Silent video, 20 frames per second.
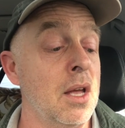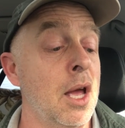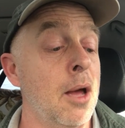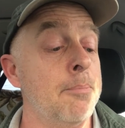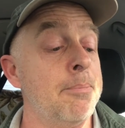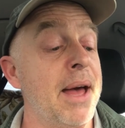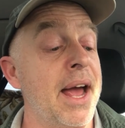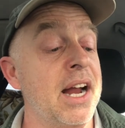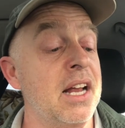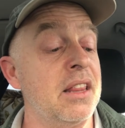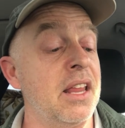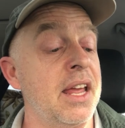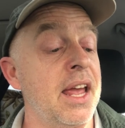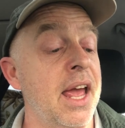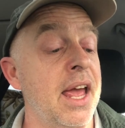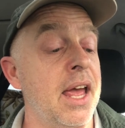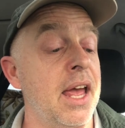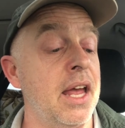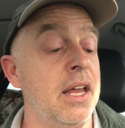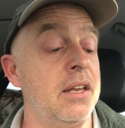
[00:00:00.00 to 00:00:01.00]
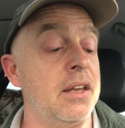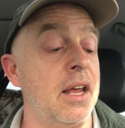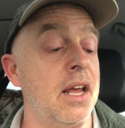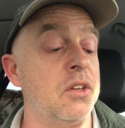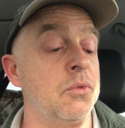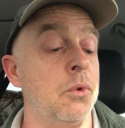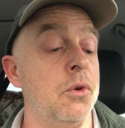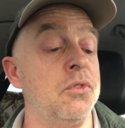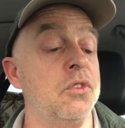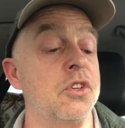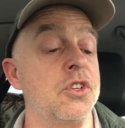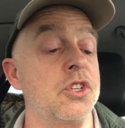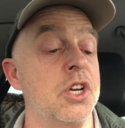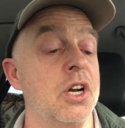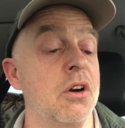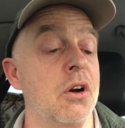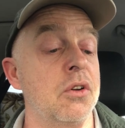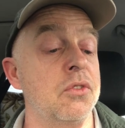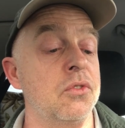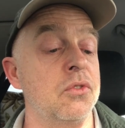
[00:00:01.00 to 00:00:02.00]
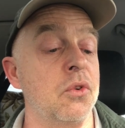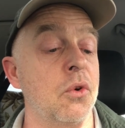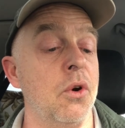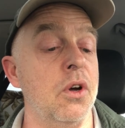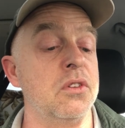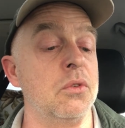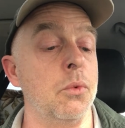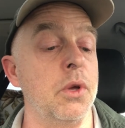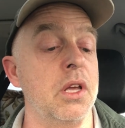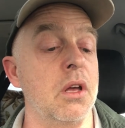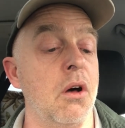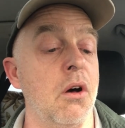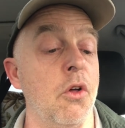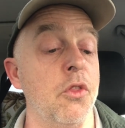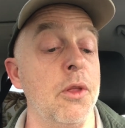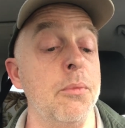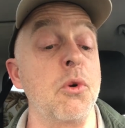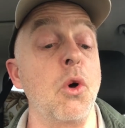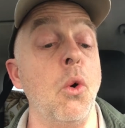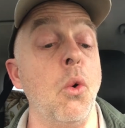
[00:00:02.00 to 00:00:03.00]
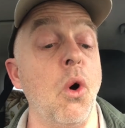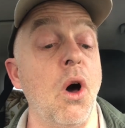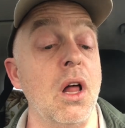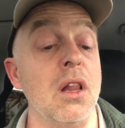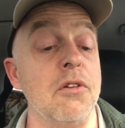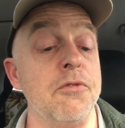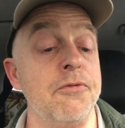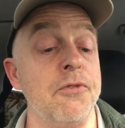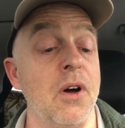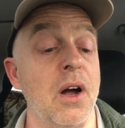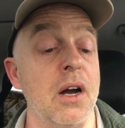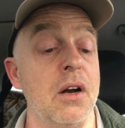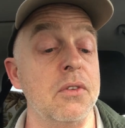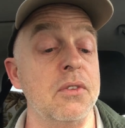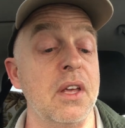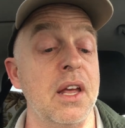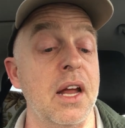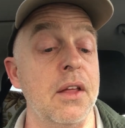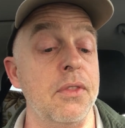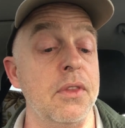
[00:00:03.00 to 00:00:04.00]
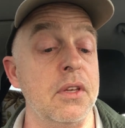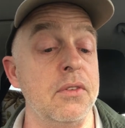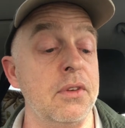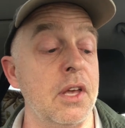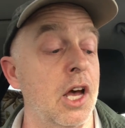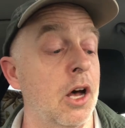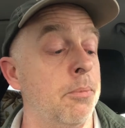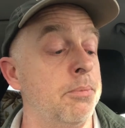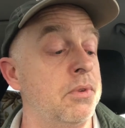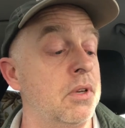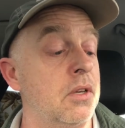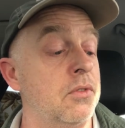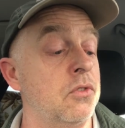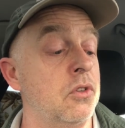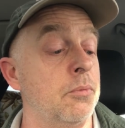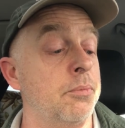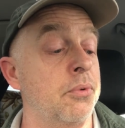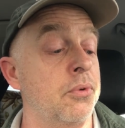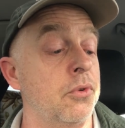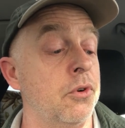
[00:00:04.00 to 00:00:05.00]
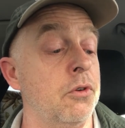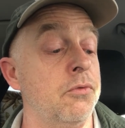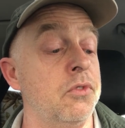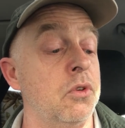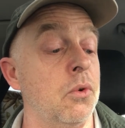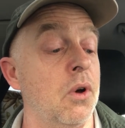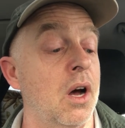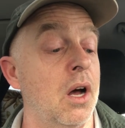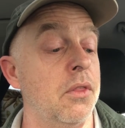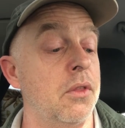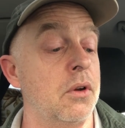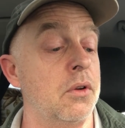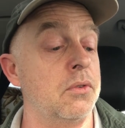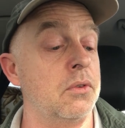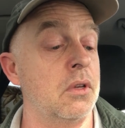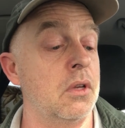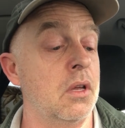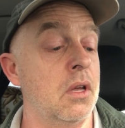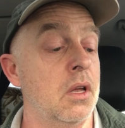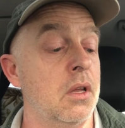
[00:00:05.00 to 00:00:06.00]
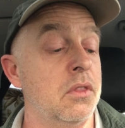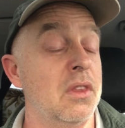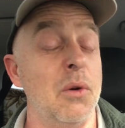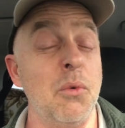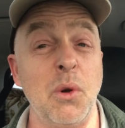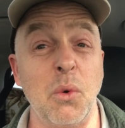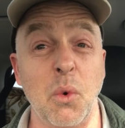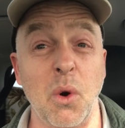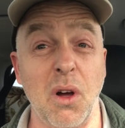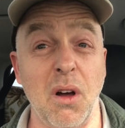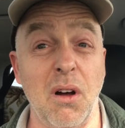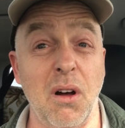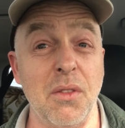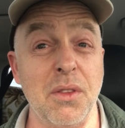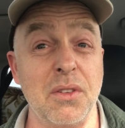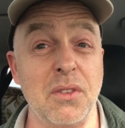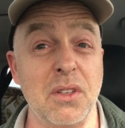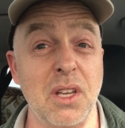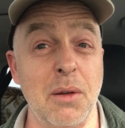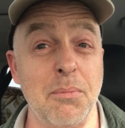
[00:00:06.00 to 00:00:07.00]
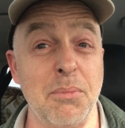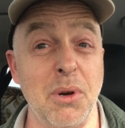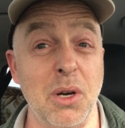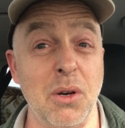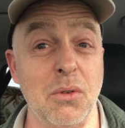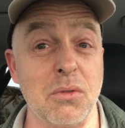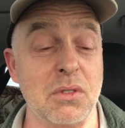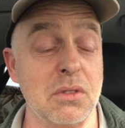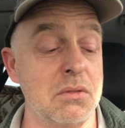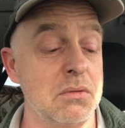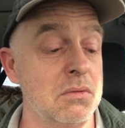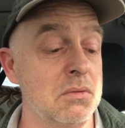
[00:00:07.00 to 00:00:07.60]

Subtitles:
Back in the AA days, we used to share our stories and we called them qualifiers, and this helped us to prove to others that we were all in the same boat.